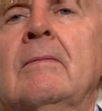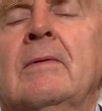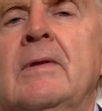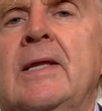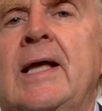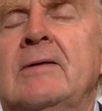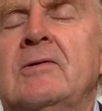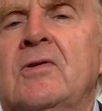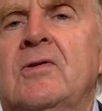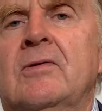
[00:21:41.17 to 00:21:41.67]

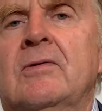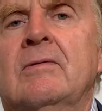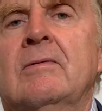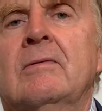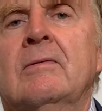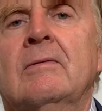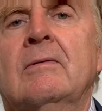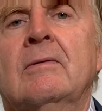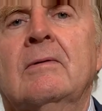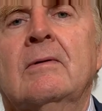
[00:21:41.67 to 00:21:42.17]
That's
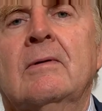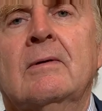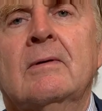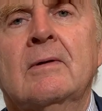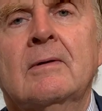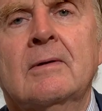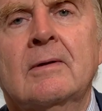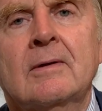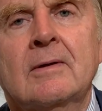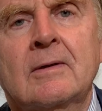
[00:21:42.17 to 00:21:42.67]

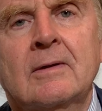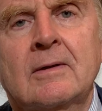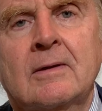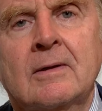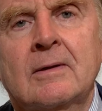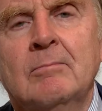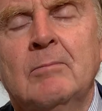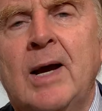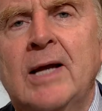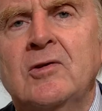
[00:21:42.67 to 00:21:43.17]

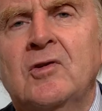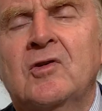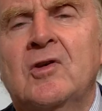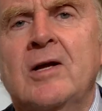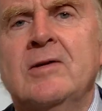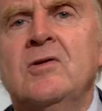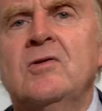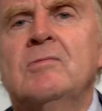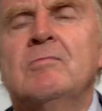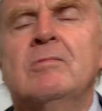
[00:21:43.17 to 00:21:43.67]
my
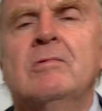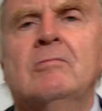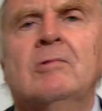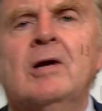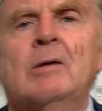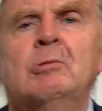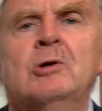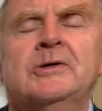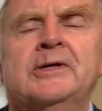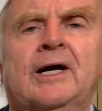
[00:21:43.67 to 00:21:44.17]
son's
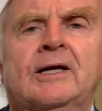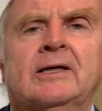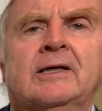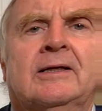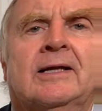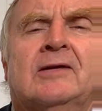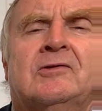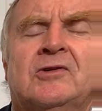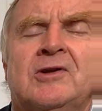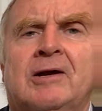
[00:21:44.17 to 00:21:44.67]
rubber ducky.
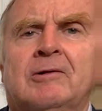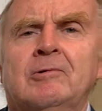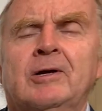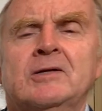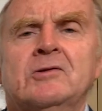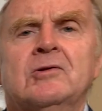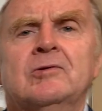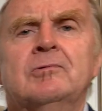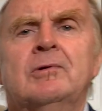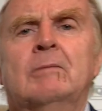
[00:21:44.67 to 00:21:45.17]
That's not
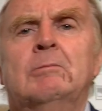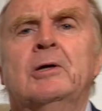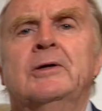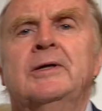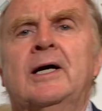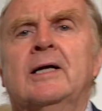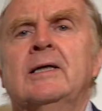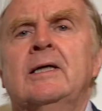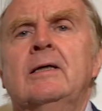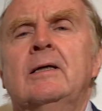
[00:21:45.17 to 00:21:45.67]
Rachel's rubber
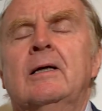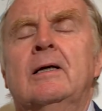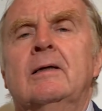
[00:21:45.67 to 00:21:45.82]
ducky.